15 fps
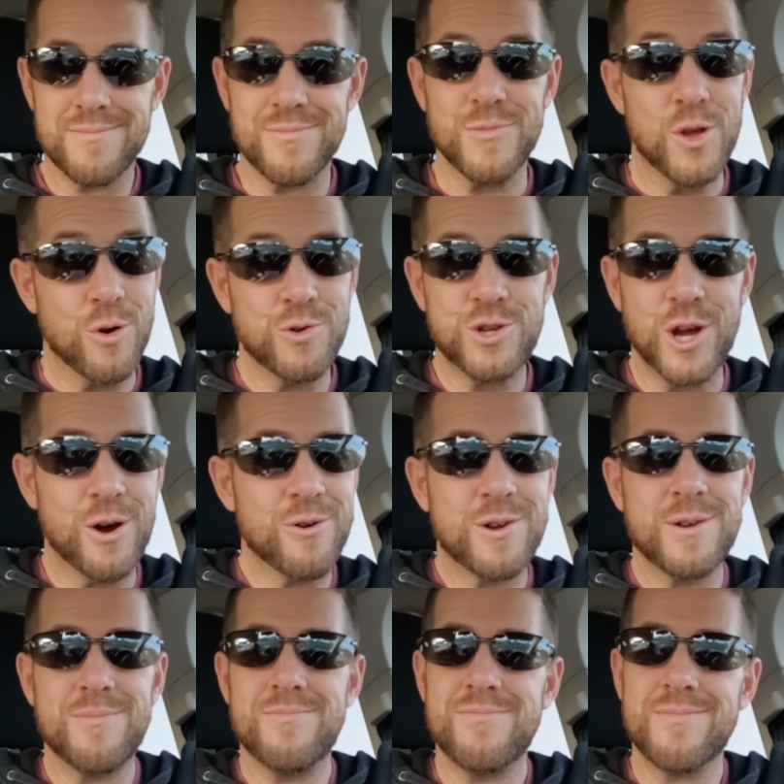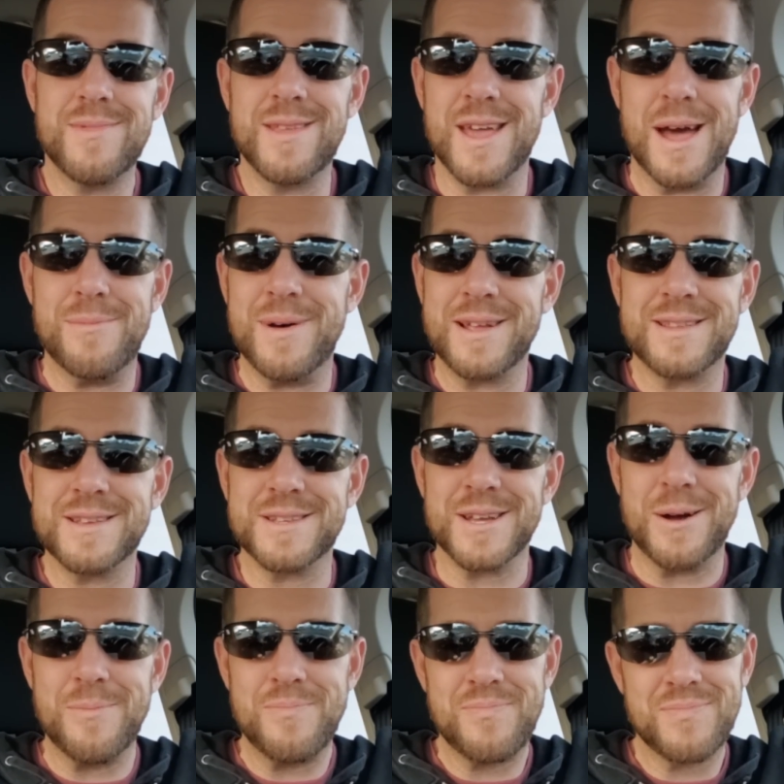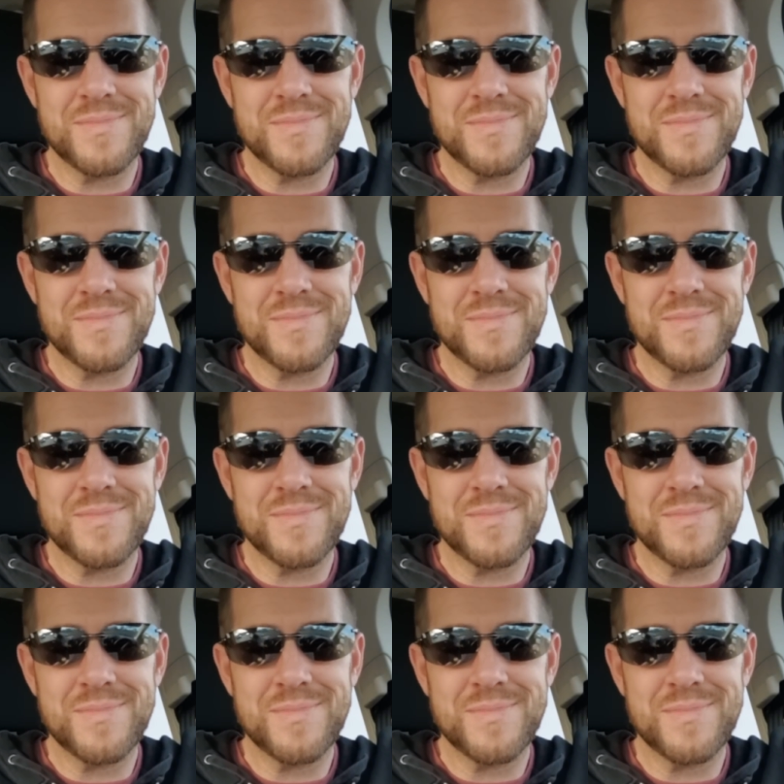No joke. Can't make this up.